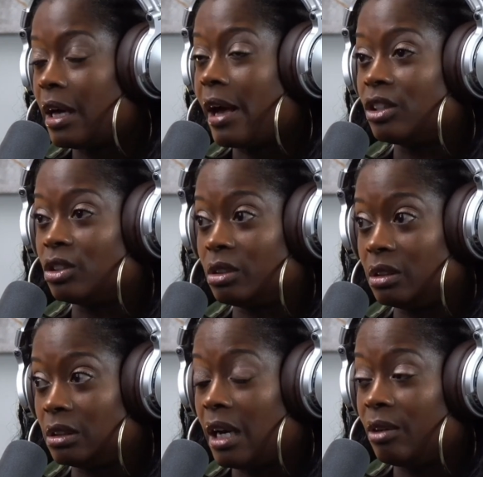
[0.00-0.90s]

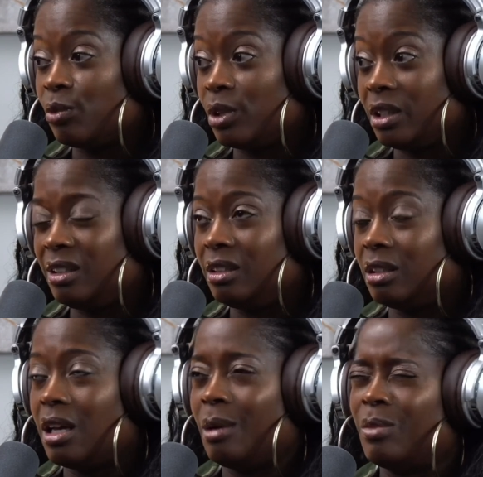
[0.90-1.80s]
Actually. I
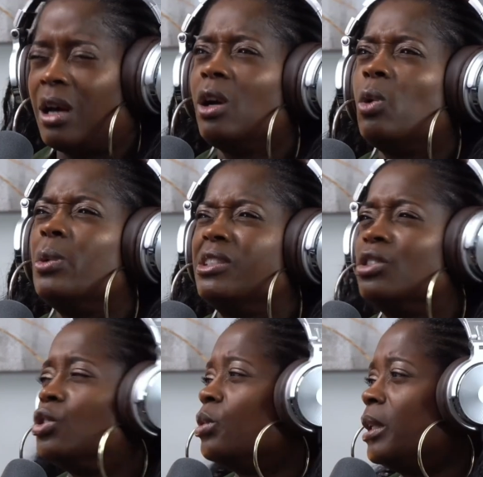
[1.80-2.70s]
always
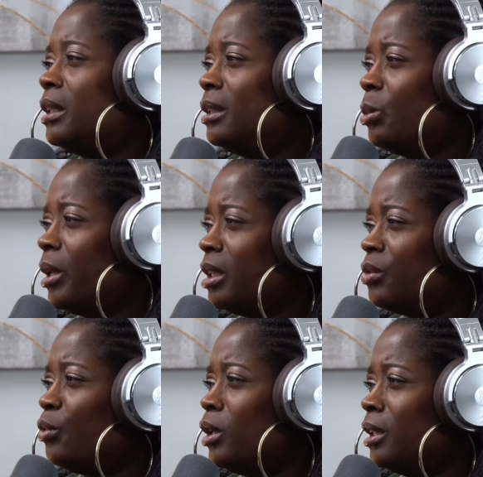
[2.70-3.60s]
enjoy it anyway.
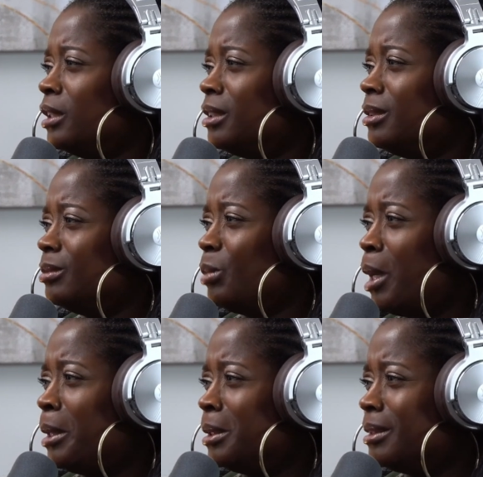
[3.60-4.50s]
It's for us,
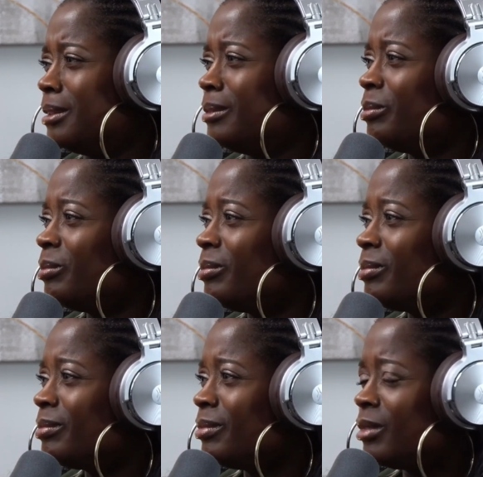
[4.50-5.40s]
by us.
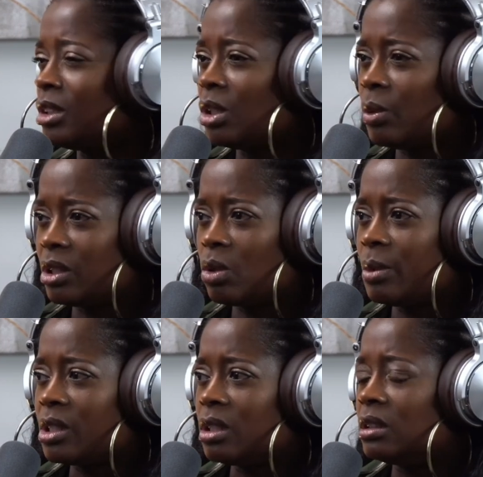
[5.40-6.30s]
So it's
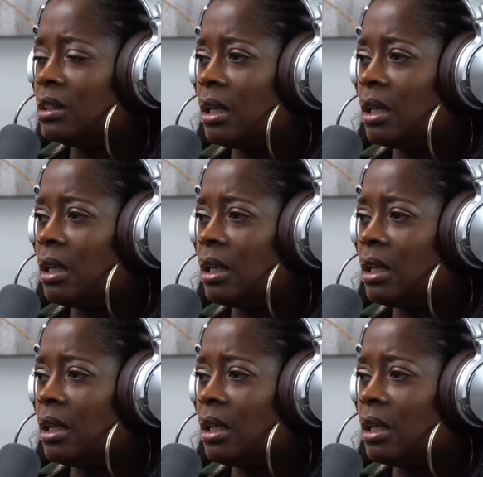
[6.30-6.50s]
always a good